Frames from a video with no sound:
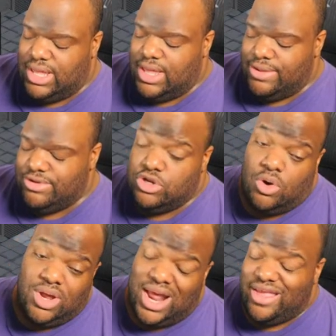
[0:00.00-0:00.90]
uh you
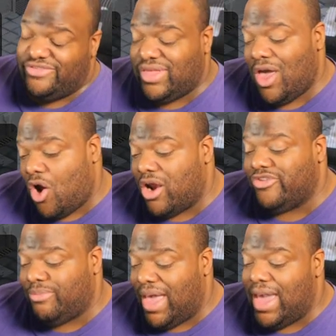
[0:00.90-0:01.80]
know what? I guess they are
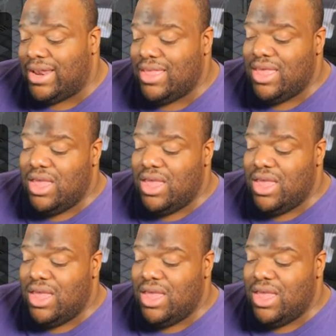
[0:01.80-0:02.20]
as bad.